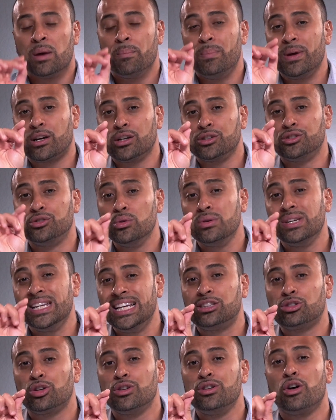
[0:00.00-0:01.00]
because you
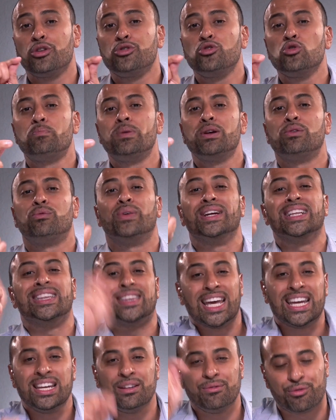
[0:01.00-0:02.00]
need to know you've been
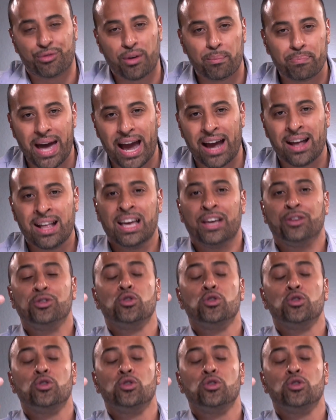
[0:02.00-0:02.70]
redeemed from that.